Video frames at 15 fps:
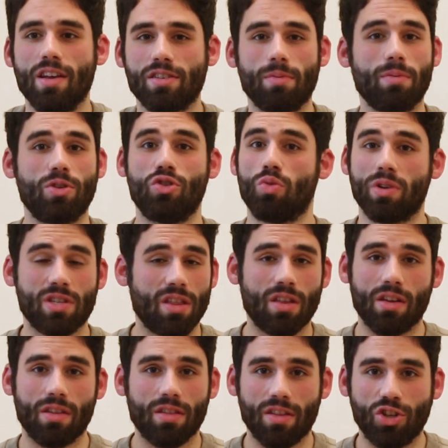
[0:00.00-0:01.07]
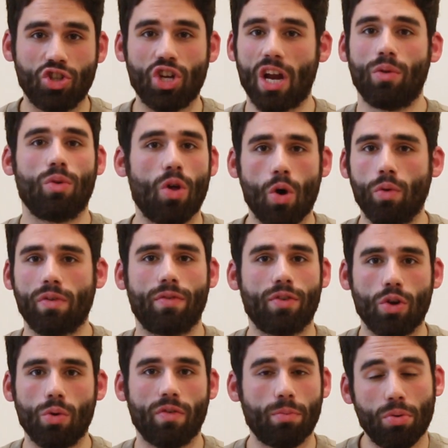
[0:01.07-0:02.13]
sometimes you just want to see the general
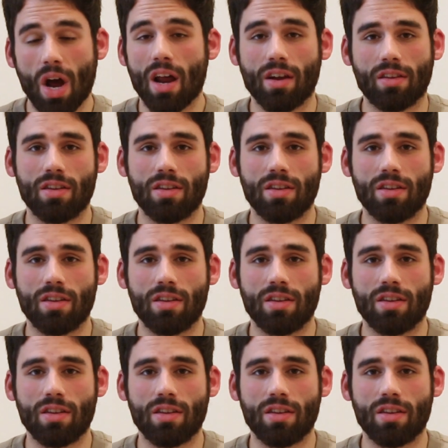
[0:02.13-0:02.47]
overview of a product